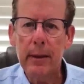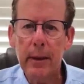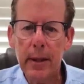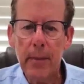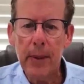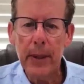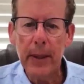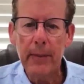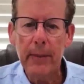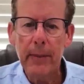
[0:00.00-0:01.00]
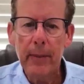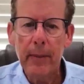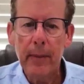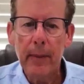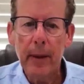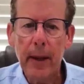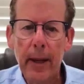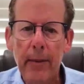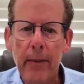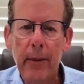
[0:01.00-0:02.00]
the company
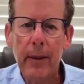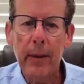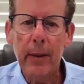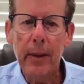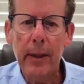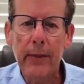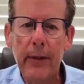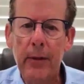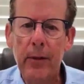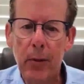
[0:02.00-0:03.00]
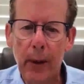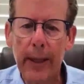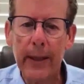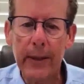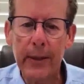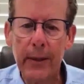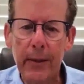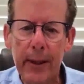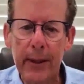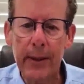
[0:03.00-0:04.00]
and give it great
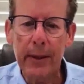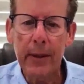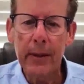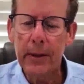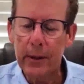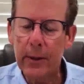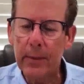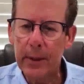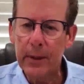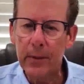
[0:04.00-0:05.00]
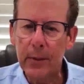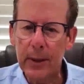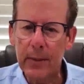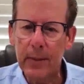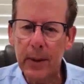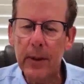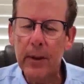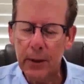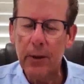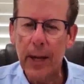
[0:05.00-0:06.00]
consideration to doing business with them.
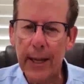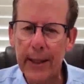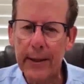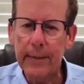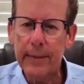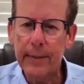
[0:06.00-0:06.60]
You'll like it.